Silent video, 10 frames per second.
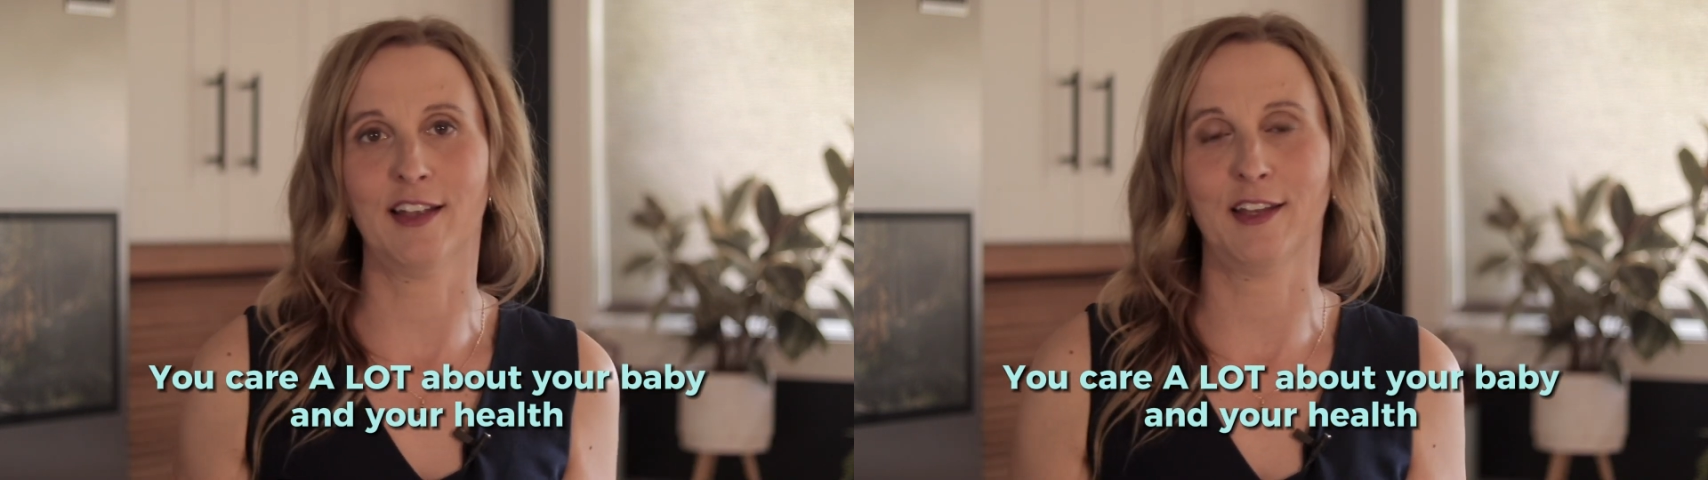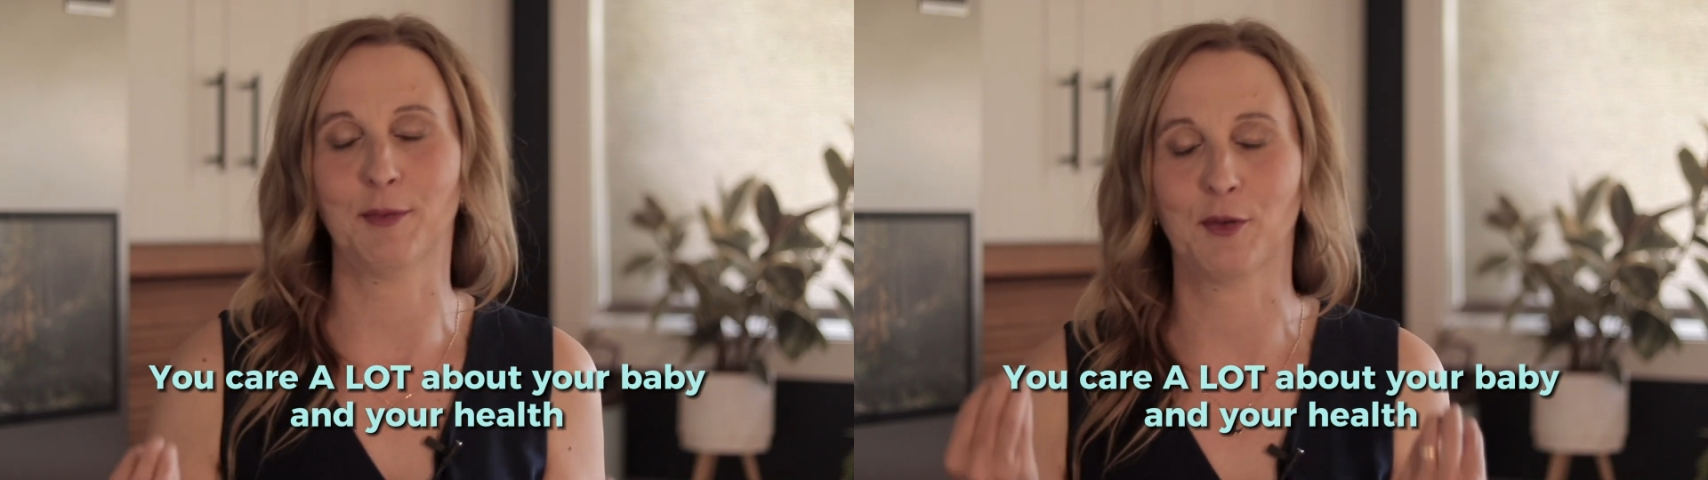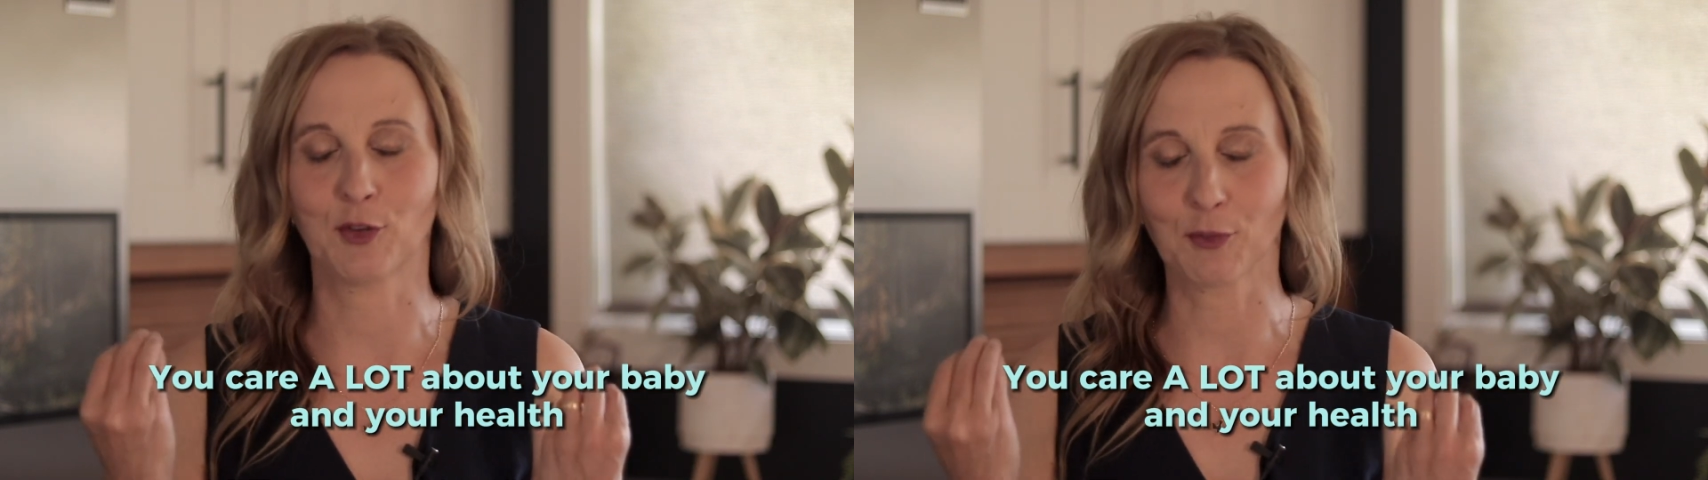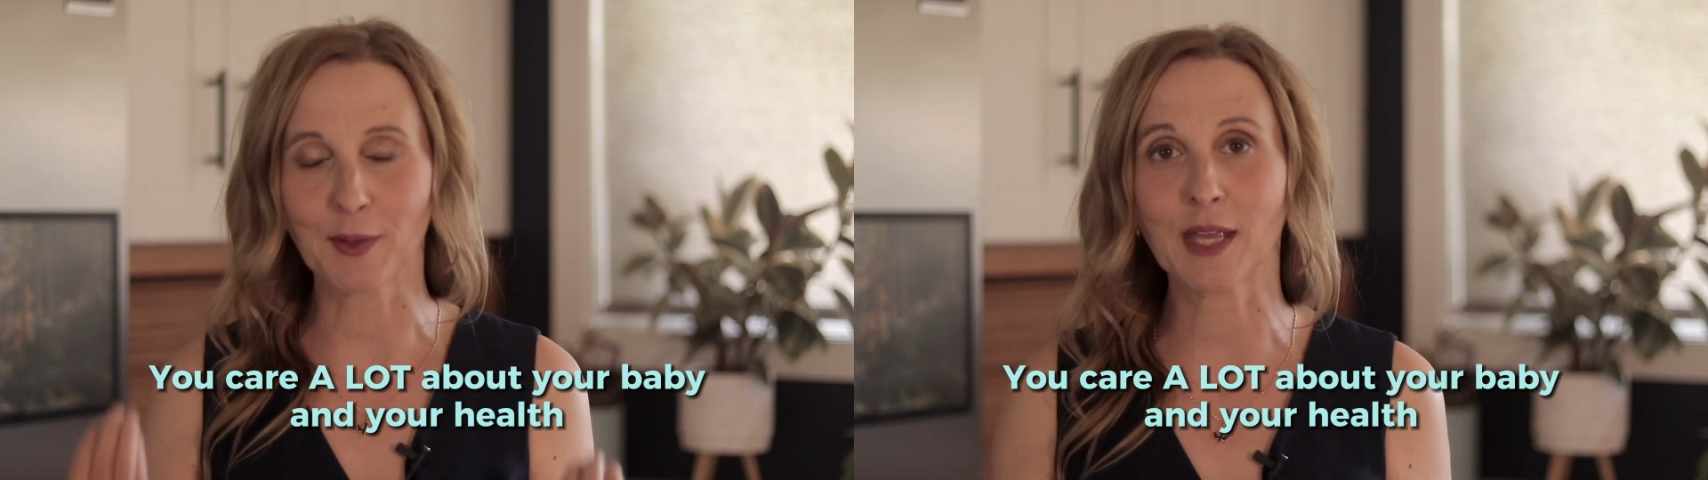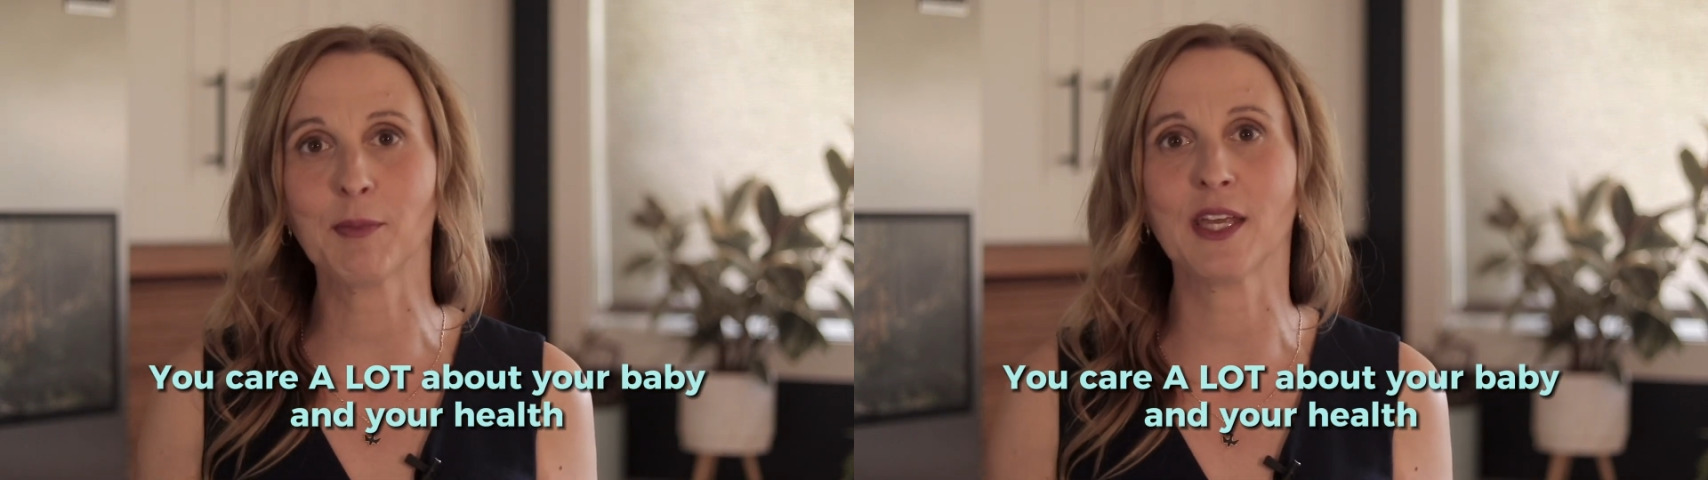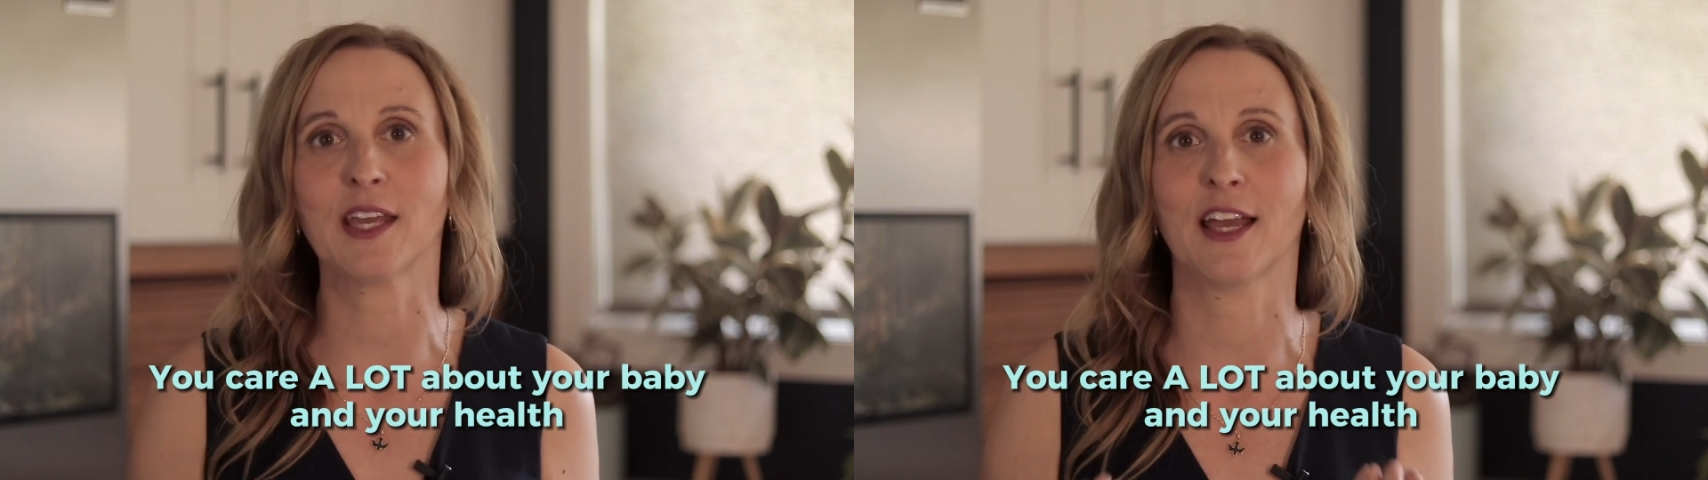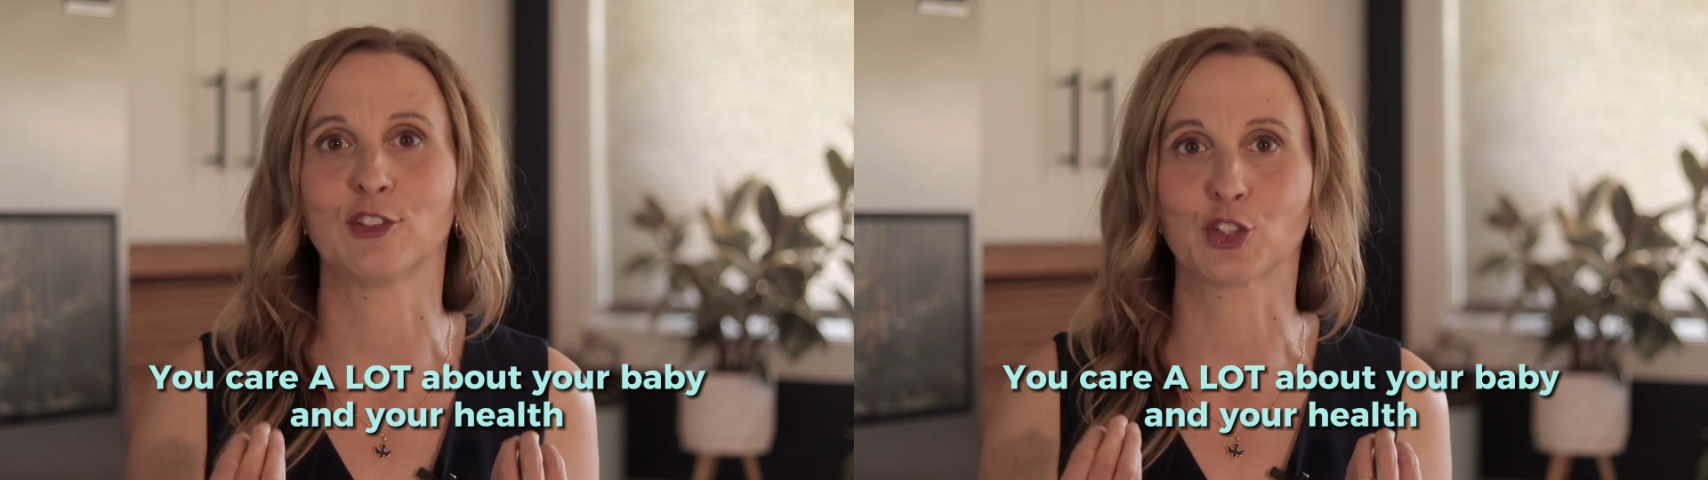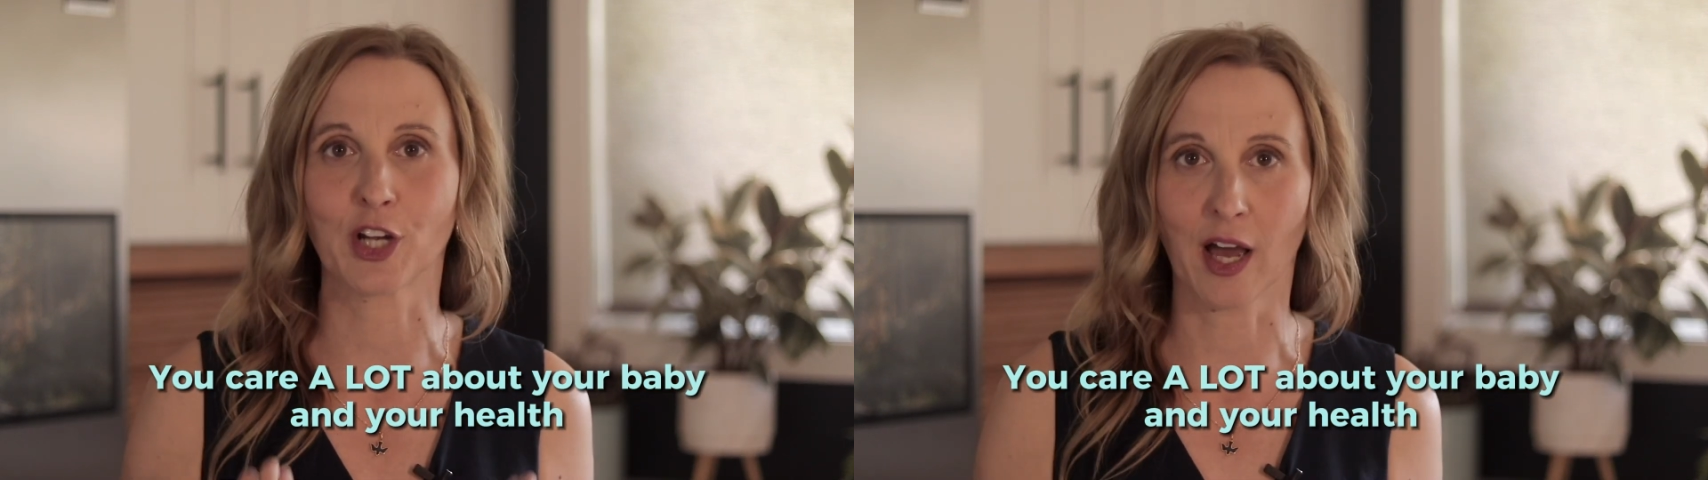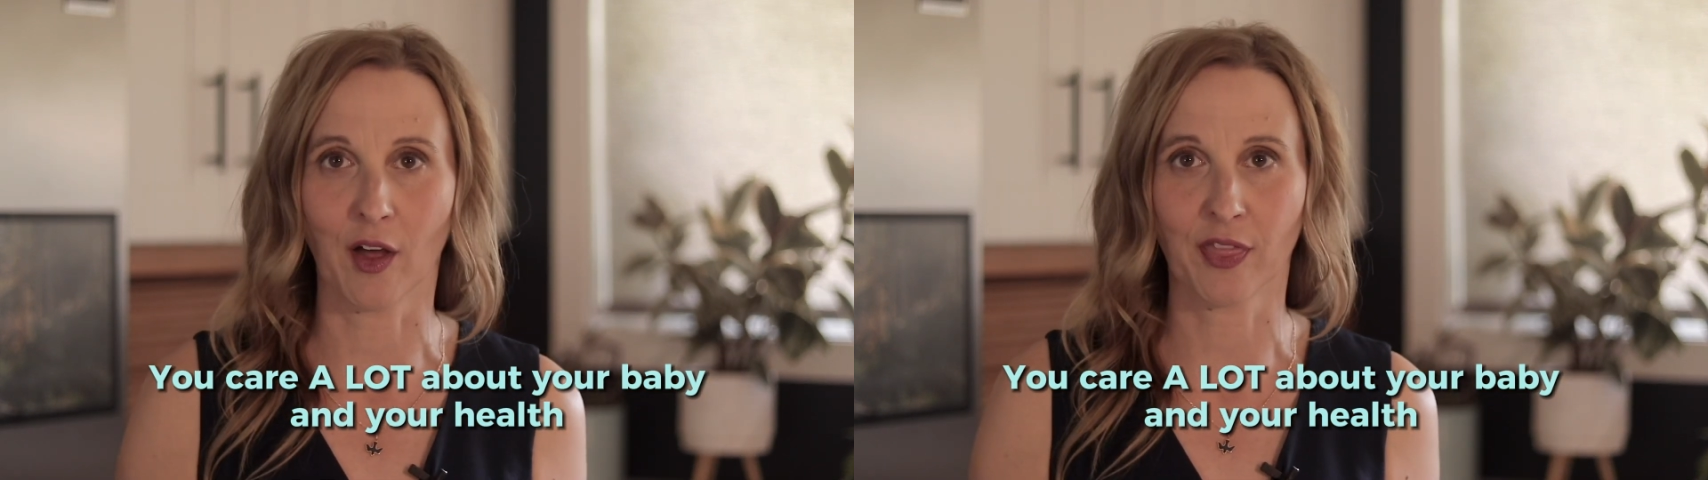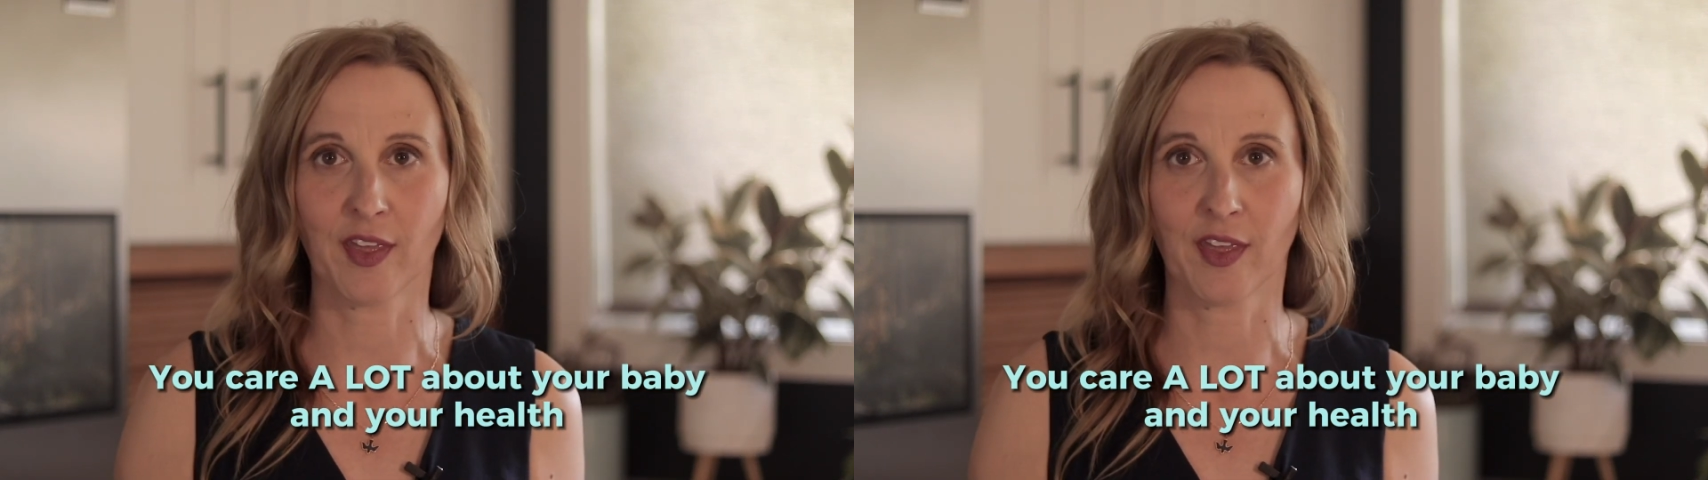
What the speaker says: about your baby and your health.